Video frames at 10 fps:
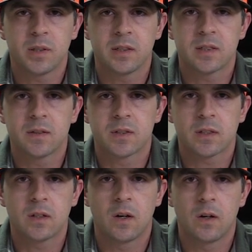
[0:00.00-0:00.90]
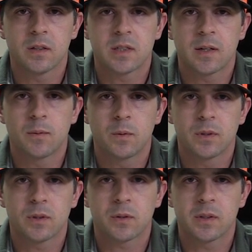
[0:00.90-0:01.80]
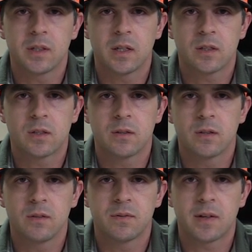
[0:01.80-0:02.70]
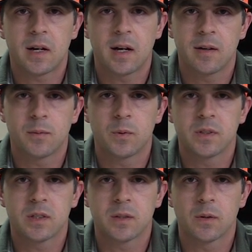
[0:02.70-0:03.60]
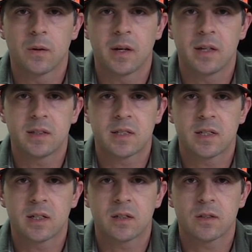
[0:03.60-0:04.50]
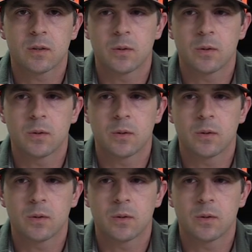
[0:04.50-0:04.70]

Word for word: please give us a call at 713-225-1086,